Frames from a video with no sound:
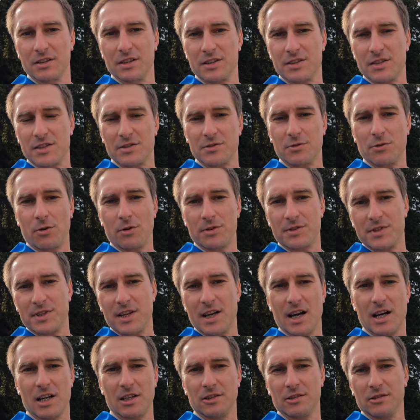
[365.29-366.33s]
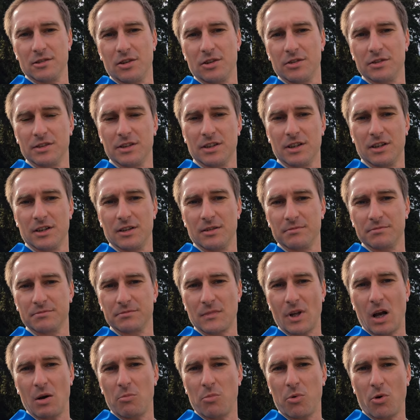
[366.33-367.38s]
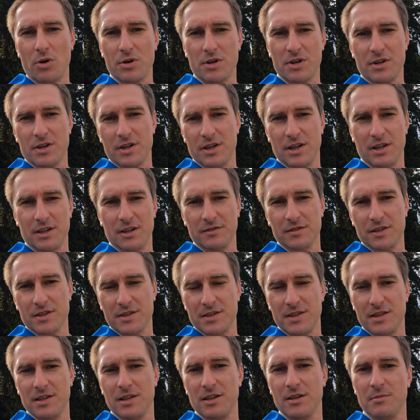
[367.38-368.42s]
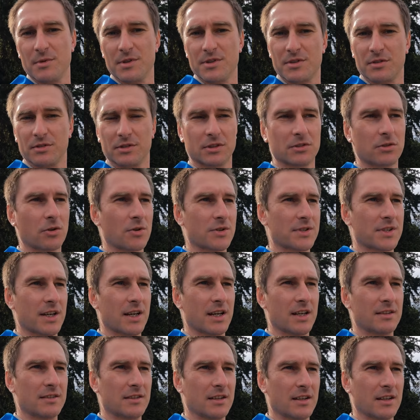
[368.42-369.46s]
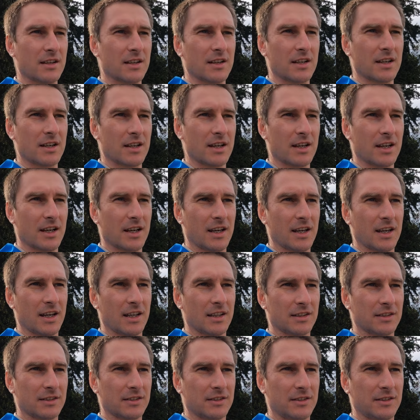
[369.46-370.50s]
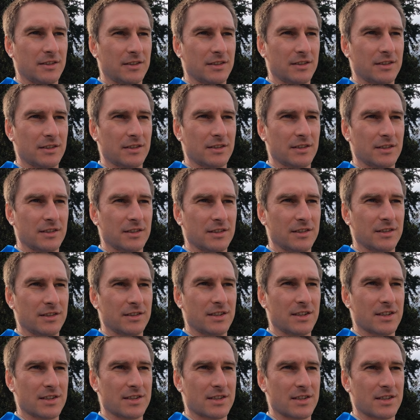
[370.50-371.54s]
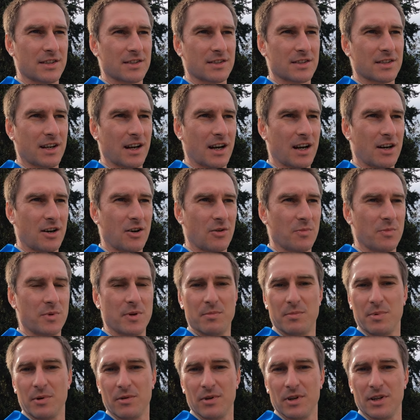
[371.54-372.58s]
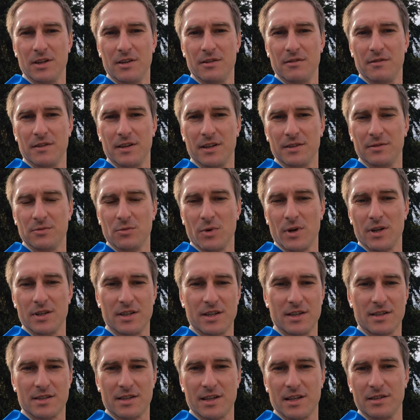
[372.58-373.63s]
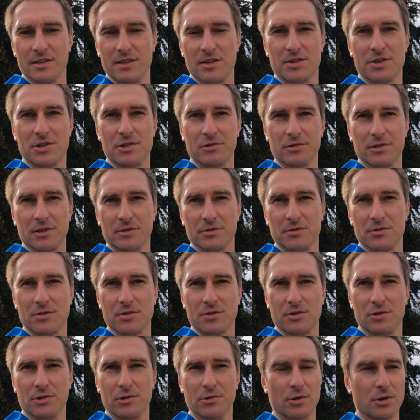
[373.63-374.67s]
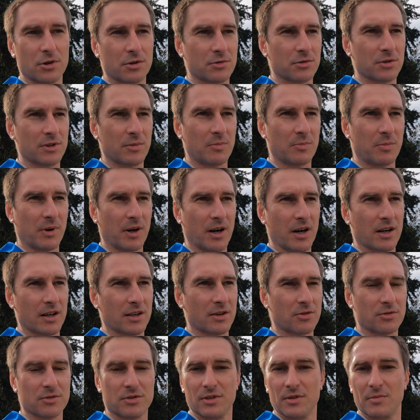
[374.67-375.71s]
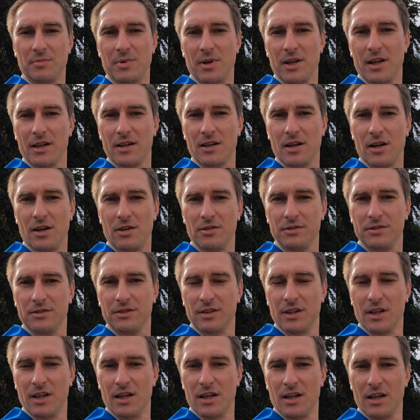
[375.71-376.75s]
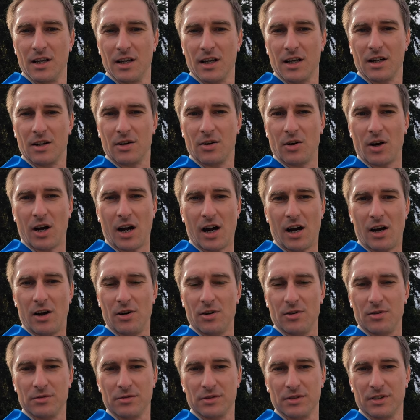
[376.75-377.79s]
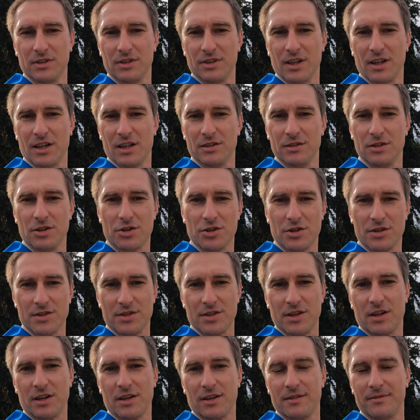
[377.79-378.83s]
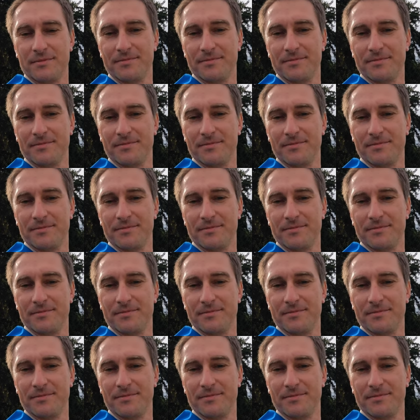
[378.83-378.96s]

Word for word: This is North Seattle, on the border really of the city limits on the north side. And this is how people live, and when they send their children to school or to the park or to the playground, how the conditions are.